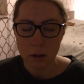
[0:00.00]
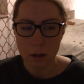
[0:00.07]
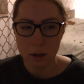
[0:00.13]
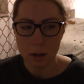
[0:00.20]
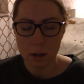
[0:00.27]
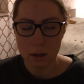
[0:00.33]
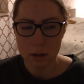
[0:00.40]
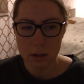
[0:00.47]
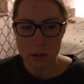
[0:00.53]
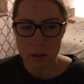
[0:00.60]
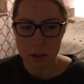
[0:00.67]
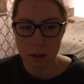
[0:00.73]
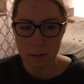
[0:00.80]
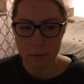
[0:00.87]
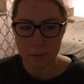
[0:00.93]
and
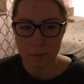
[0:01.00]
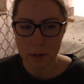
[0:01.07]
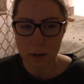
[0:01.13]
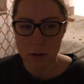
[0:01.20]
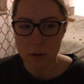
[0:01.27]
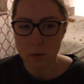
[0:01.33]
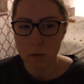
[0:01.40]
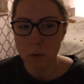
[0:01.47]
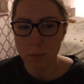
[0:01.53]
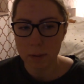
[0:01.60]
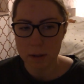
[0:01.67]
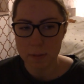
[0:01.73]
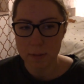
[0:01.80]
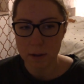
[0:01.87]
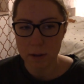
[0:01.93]
I've felt so
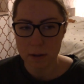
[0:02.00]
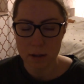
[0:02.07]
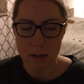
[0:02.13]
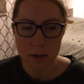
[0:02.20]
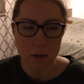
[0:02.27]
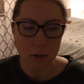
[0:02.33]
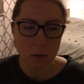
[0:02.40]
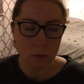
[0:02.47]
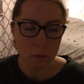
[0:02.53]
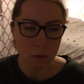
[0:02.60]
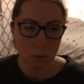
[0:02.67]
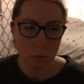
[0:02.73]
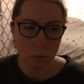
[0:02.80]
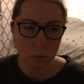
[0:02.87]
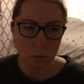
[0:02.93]
hopeless because I didn't
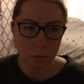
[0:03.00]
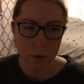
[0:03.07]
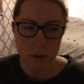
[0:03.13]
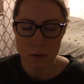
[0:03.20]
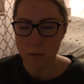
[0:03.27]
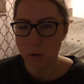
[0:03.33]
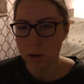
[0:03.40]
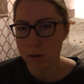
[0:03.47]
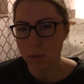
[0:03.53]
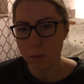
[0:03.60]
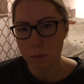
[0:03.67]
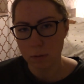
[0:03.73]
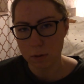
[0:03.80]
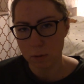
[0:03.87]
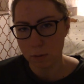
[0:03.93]
know, first of all I didn't know
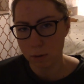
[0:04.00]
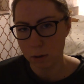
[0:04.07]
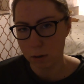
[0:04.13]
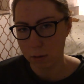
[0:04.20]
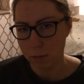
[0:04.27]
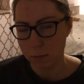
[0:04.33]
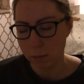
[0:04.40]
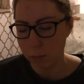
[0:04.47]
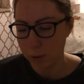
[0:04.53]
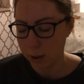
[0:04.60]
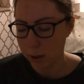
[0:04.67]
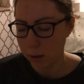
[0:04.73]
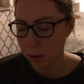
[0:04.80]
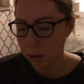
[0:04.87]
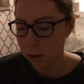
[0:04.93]
what was going on for a
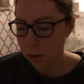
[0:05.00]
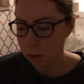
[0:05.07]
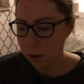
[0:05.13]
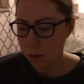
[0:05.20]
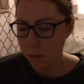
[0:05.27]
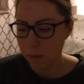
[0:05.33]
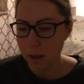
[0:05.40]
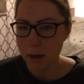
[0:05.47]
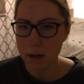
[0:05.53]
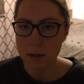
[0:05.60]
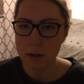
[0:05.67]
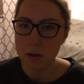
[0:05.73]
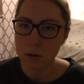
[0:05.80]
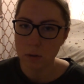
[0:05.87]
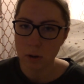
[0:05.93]
while, then I
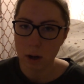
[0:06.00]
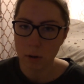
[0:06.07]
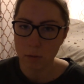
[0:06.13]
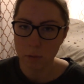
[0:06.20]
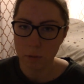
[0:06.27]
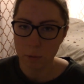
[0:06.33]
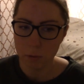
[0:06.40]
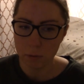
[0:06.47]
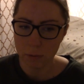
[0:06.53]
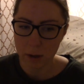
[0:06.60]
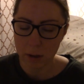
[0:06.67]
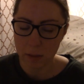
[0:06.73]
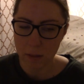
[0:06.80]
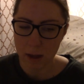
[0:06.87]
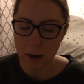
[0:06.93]
didn't know how to remove
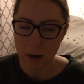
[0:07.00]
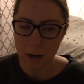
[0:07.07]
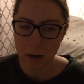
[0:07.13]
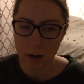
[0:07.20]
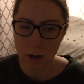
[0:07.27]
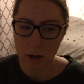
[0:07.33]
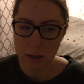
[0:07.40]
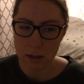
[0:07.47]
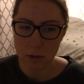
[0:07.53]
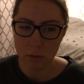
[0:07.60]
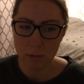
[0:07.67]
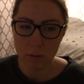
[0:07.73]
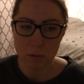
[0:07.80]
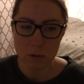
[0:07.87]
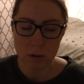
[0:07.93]
it, then I didn't know
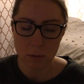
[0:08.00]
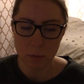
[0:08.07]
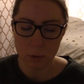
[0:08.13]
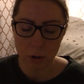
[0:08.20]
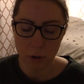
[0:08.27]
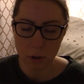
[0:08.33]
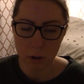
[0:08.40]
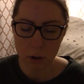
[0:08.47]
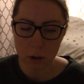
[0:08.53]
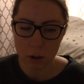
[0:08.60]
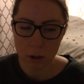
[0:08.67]
if it was going to work.